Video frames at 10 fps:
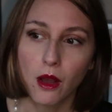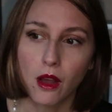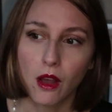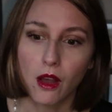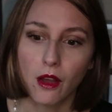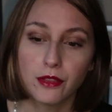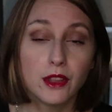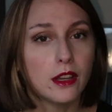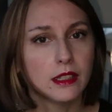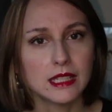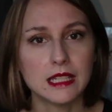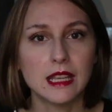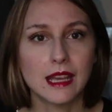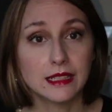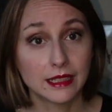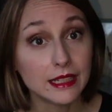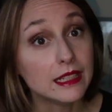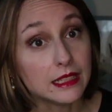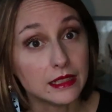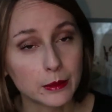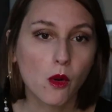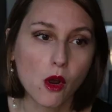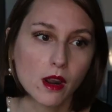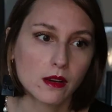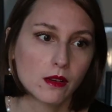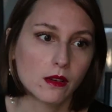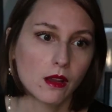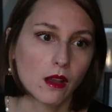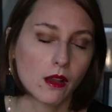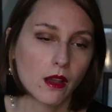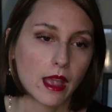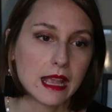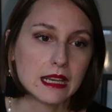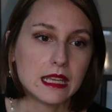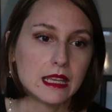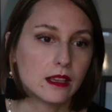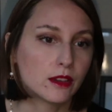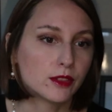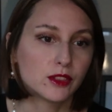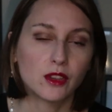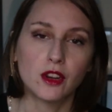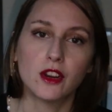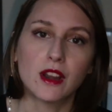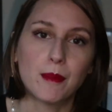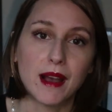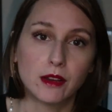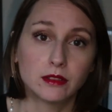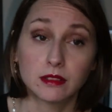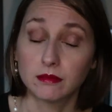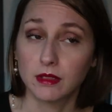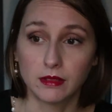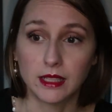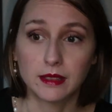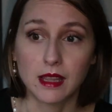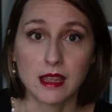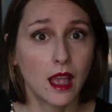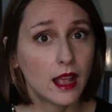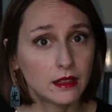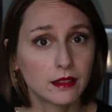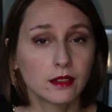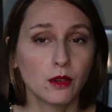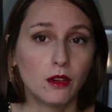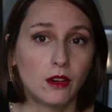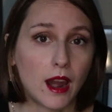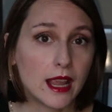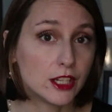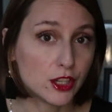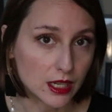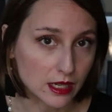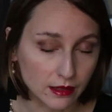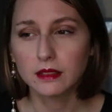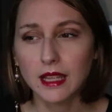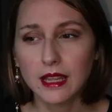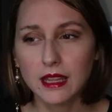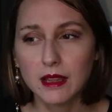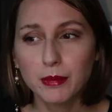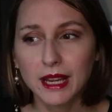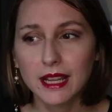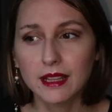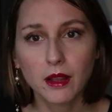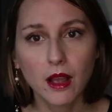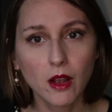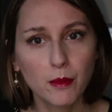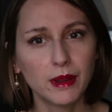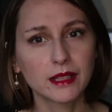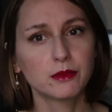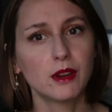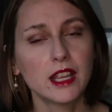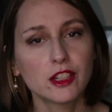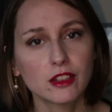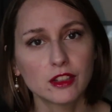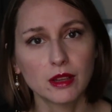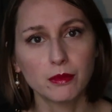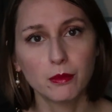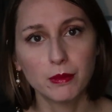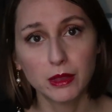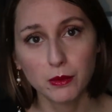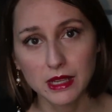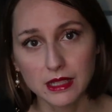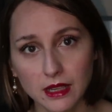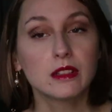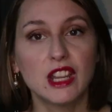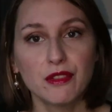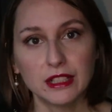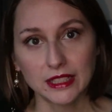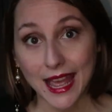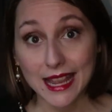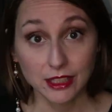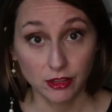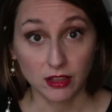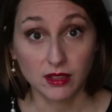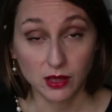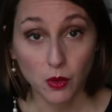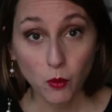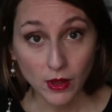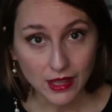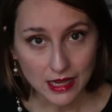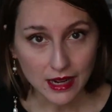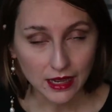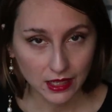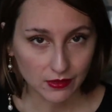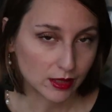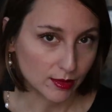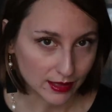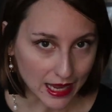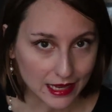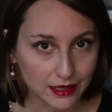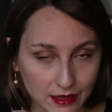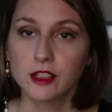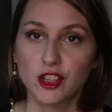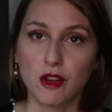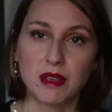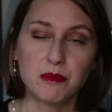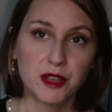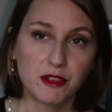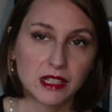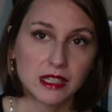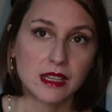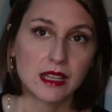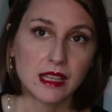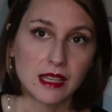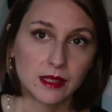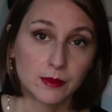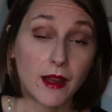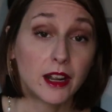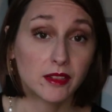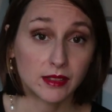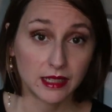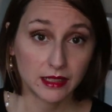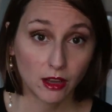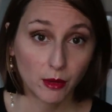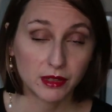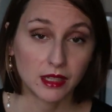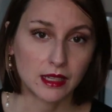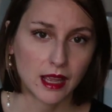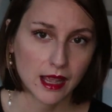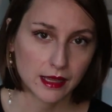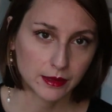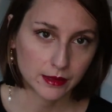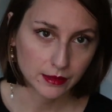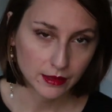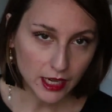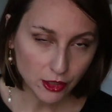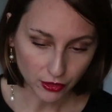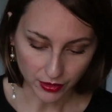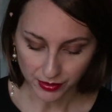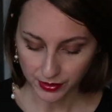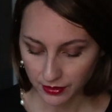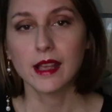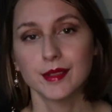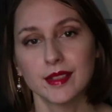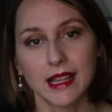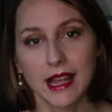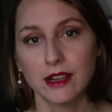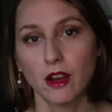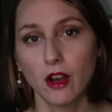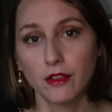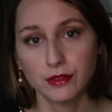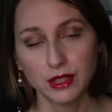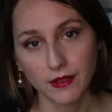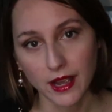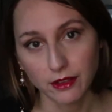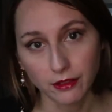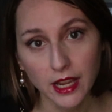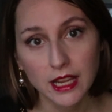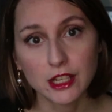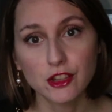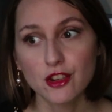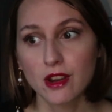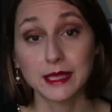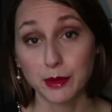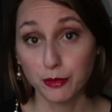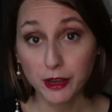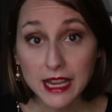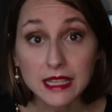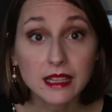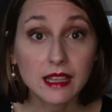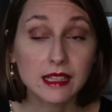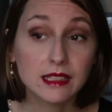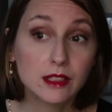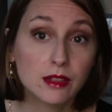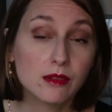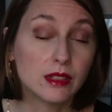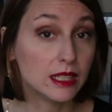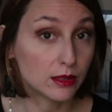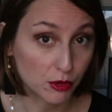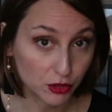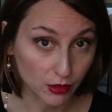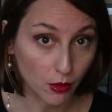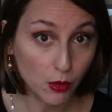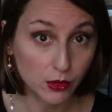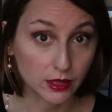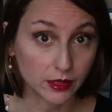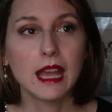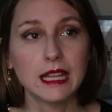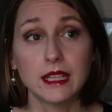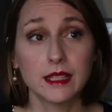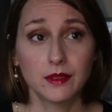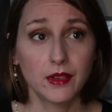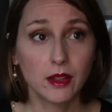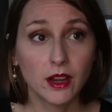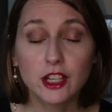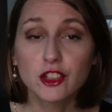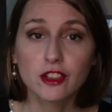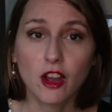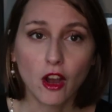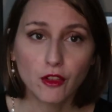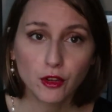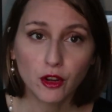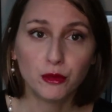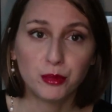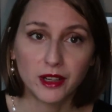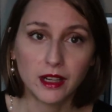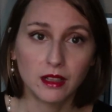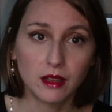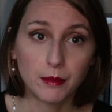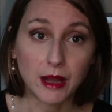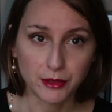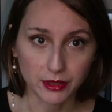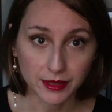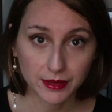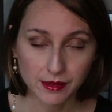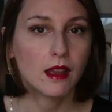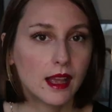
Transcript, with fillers: uh, dirty and clean or uh, any concern about let's say health or hygiene. They imply a complex relationship between different actors within a given society. So impurity is variously interpreted as dangerous, as a sign of divine rage, as a break into the social order, and as a violation of corporal boundaries,